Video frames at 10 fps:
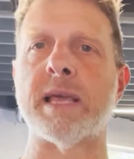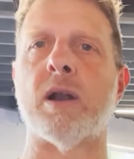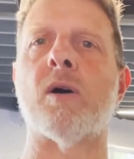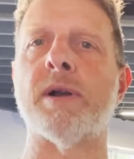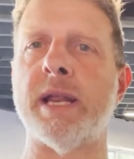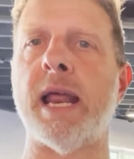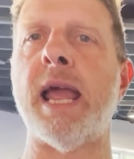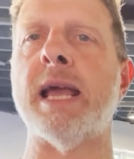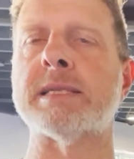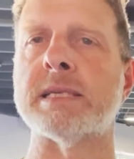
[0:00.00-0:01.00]
that already
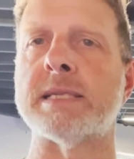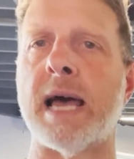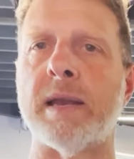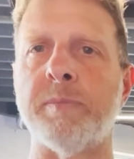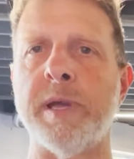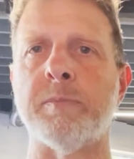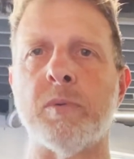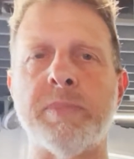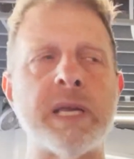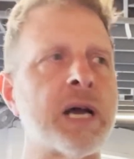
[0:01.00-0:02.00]
enhances that in
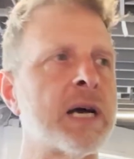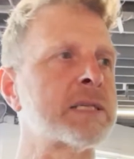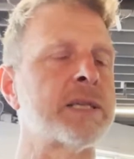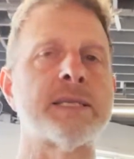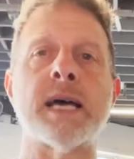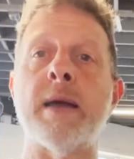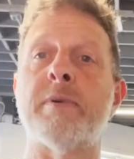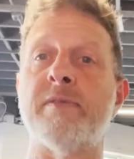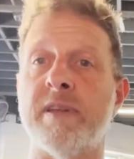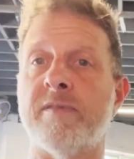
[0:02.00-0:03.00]
people because of the type
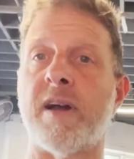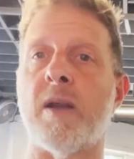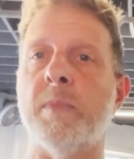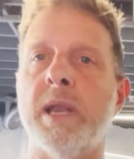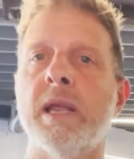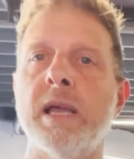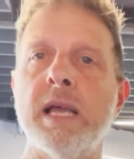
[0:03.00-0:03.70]
of the environment